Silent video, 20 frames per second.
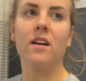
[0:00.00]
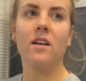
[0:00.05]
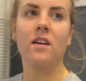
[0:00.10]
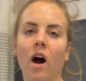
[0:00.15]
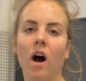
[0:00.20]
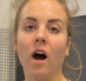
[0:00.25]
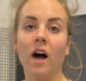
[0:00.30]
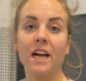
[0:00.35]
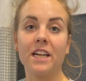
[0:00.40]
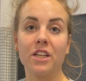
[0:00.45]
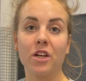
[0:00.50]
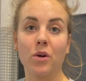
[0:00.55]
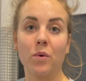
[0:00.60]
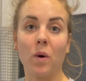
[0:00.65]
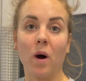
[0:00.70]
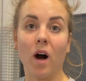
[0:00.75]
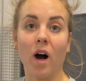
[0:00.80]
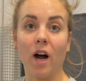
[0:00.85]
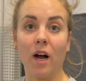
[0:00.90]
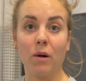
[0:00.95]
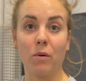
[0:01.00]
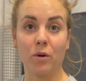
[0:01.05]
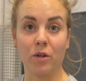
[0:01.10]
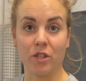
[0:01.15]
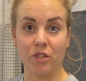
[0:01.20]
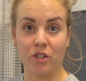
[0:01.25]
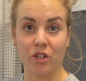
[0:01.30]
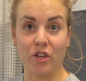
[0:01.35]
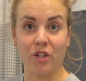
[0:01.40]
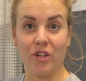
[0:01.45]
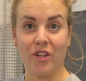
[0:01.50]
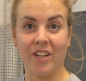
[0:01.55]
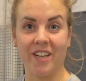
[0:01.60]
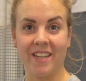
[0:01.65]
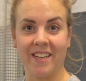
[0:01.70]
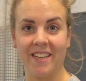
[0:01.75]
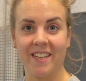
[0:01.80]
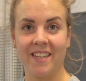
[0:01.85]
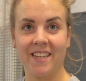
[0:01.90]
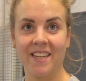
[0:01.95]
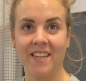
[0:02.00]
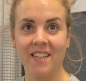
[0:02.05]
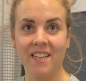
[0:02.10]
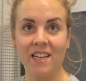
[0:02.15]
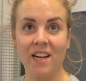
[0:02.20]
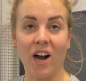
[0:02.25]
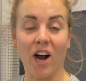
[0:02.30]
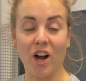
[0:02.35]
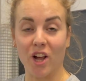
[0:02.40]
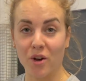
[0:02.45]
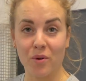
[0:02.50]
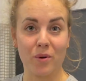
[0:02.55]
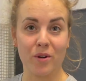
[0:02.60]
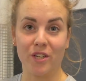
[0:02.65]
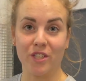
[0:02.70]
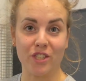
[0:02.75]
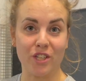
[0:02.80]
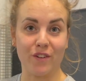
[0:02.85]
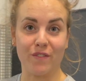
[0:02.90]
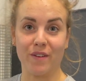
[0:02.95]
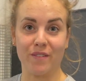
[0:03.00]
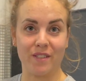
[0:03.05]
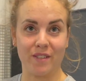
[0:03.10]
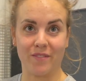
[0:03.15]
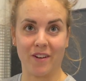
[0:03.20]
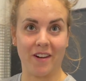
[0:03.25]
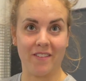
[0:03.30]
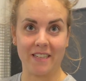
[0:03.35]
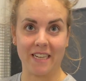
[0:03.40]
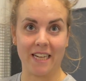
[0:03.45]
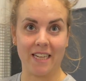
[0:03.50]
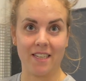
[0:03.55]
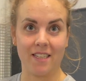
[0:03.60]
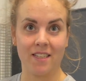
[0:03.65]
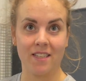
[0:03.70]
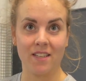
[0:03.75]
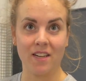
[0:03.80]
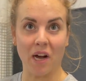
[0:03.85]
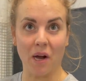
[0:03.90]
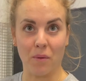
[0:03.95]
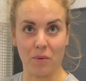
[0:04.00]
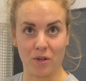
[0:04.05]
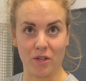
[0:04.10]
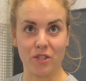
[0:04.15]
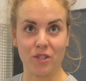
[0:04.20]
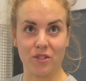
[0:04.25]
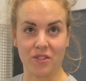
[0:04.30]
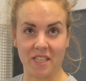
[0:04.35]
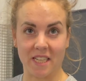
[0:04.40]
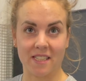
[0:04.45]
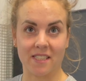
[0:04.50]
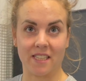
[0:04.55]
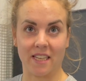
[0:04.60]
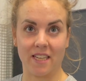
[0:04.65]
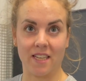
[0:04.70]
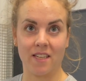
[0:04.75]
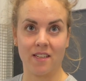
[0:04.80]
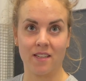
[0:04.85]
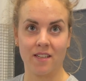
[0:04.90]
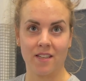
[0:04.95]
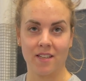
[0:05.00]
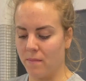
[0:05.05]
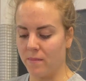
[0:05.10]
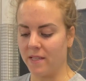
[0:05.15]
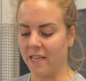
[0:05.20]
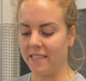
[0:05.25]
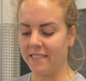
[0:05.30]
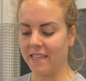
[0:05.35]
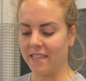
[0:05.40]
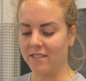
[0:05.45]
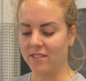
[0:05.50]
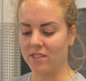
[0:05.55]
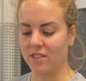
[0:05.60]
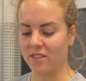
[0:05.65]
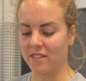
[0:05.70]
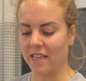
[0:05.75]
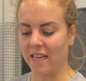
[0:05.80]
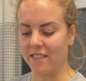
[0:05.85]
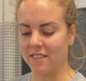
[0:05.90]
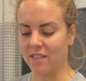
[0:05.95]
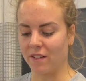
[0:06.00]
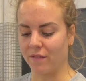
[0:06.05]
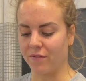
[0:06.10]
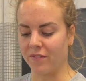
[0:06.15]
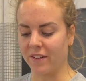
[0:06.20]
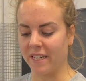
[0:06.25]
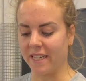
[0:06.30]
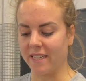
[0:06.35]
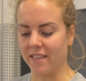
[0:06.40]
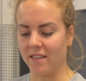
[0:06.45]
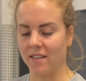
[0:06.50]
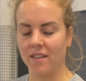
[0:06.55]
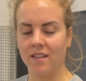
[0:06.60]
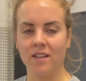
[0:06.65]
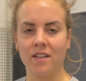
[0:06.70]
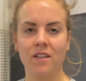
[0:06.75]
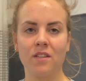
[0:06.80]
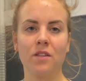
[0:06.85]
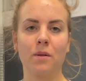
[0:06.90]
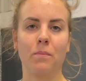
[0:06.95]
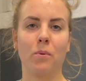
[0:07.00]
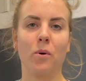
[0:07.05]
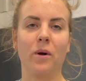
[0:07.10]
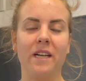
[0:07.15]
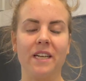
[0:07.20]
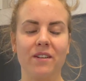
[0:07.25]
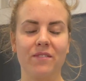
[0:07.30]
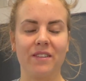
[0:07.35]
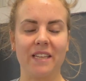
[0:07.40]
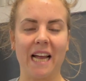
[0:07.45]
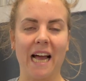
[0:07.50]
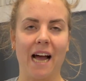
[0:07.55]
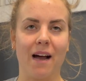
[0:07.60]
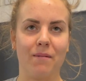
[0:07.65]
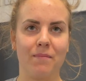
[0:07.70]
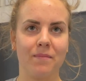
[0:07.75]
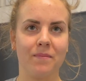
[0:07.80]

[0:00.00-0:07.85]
I know what I want to do, I don't want to do 55 again. I want to do 60. But then does that defeat the point of the app?